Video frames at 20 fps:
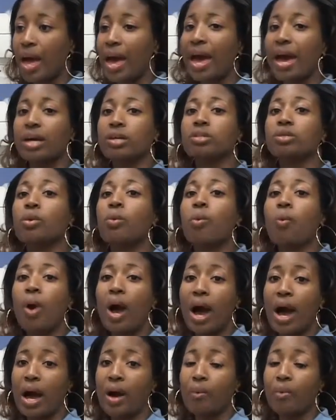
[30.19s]
as to
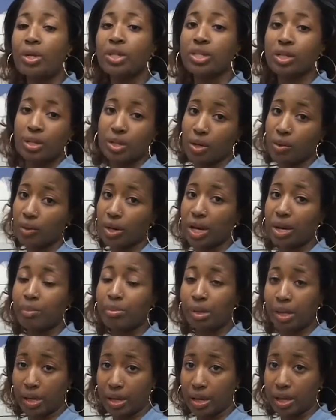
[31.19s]
why we should donate
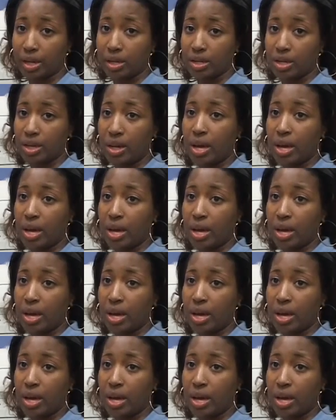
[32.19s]
blood.